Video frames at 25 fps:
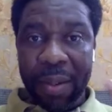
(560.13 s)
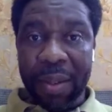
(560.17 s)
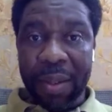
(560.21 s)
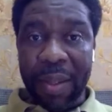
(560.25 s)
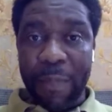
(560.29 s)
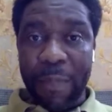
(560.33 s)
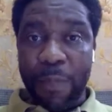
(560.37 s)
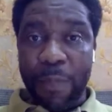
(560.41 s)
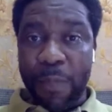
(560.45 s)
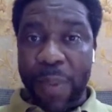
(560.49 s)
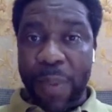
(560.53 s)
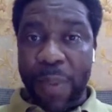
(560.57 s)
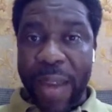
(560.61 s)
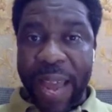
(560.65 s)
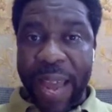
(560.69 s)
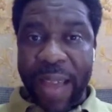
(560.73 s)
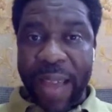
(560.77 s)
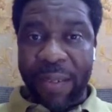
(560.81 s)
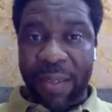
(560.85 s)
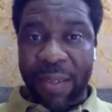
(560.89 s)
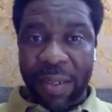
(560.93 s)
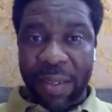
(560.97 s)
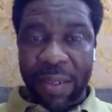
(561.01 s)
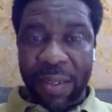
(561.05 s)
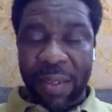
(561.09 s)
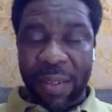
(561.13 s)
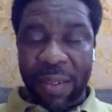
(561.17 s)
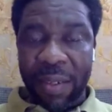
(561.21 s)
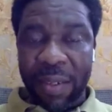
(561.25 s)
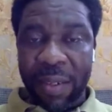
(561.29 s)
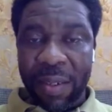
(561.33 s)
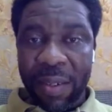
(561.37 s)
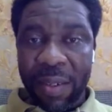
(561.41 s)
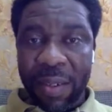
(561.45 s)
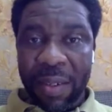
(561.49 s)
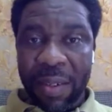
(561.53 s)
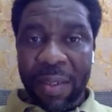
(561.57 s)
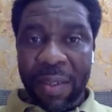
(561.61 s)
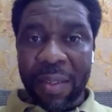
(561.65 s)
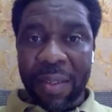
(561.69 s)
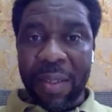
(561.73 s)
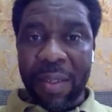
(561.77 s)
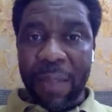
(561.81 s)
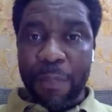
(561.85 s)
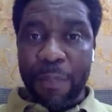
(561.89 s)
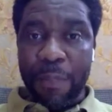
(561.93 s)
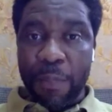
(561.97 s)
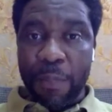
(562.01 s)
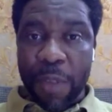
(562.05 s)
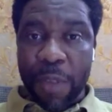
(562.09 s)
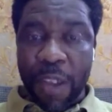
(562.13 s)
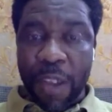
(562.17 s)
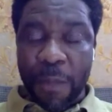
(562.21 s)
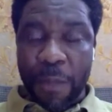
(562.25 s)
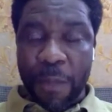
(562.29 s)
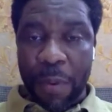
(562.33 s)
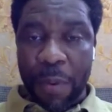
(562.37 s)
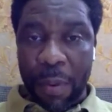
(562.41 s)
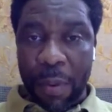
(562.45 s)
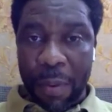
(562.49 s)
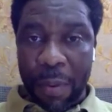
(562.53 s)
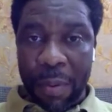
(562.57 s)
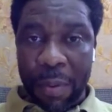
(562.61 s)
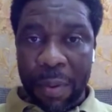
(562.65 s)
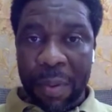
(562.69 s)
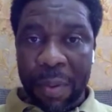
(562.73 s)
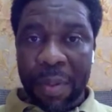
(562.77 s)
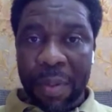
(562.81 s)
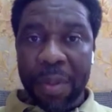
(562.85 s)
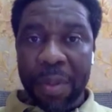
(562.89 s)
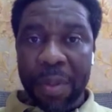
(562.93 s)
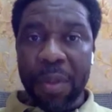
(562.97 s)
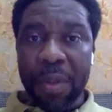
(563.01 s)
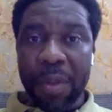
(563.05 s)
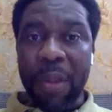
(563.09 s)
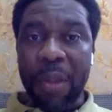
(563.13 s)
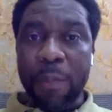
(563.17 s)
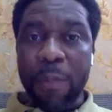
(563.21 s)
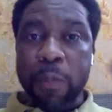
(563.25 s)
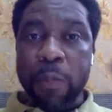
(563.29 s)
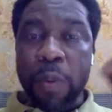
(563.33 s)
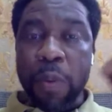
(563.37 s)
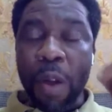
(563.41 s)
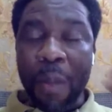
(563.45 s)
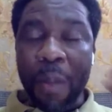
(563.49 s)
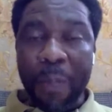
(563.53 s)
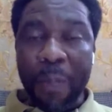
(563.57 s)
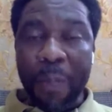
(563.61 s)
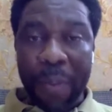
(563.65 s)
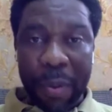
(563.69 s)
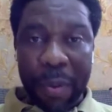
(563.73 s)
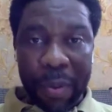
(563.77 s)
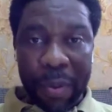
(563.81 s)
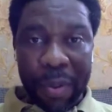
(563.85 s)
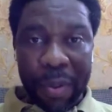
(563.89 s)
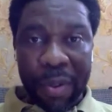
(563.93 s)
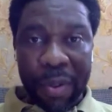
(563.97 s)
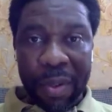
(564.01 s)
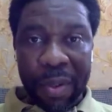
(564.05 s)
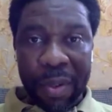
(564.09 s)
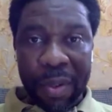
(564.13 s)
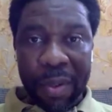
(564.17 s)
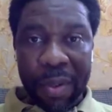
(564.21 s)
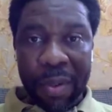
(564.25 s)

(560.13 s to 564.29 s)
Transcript: The place, the people, the purpose.